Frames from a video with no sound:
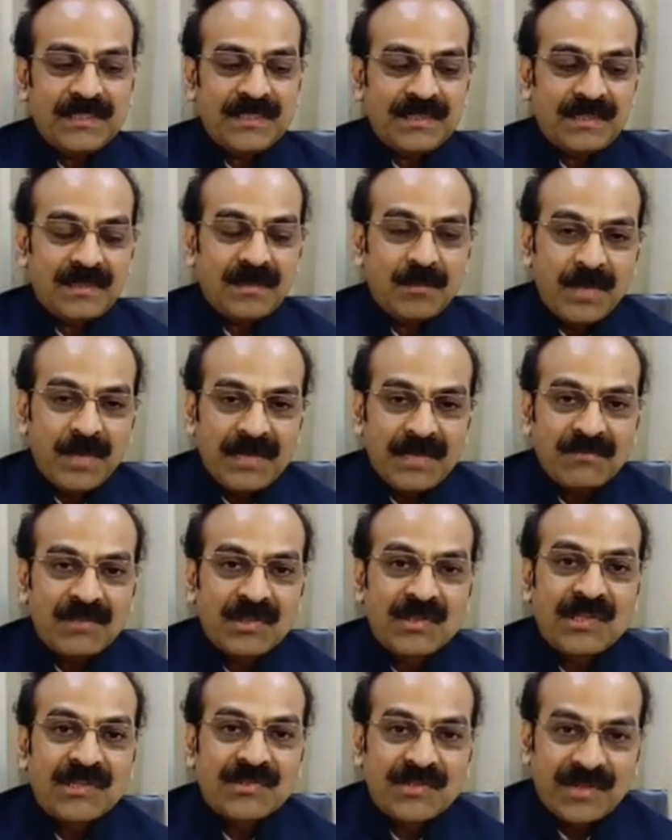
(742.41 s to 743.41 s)
rubbing with the
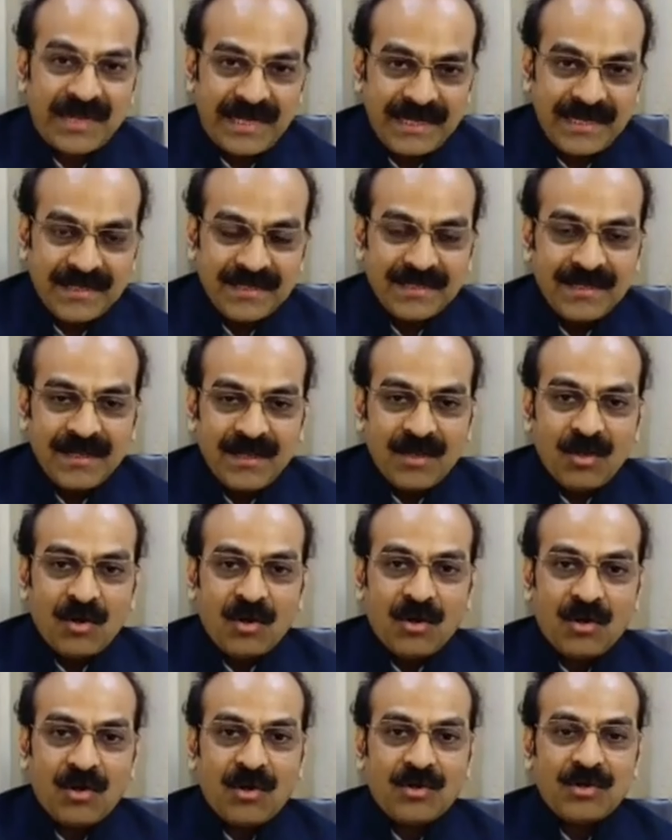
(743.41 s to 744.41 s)
thread
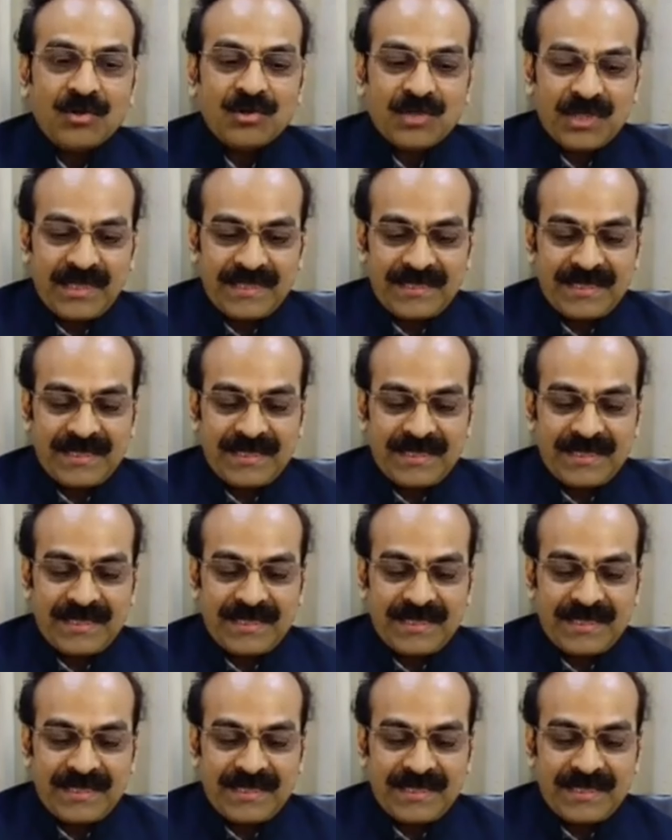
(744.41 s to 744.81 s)
or you say that